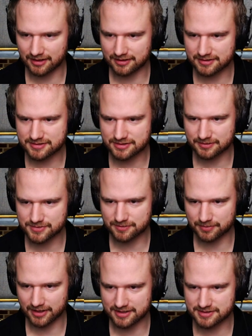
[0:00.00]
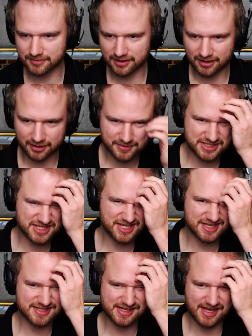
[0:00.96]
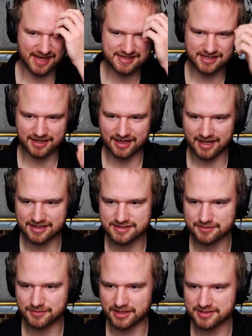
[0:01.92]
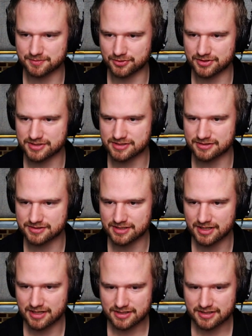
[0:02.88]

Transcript: I need some place in my army, just in case I get some nice prisoners.